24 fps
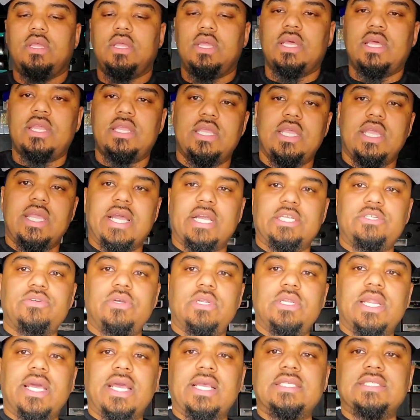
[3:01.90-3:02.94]
and you got your
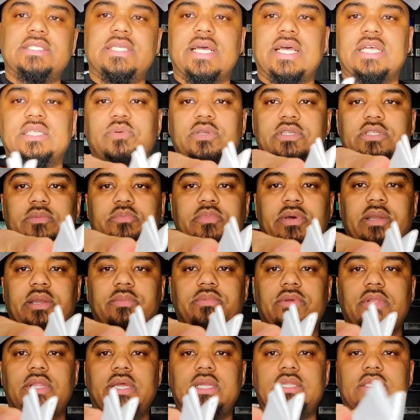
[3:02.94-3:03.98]
nice size piece of
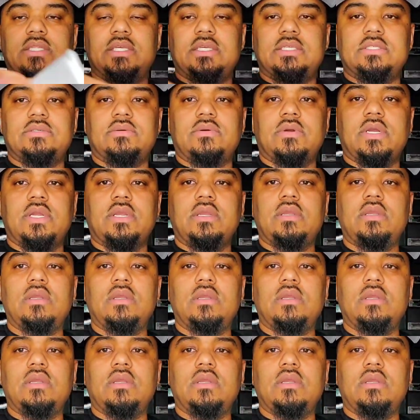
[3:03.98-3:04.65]
paper like this, right?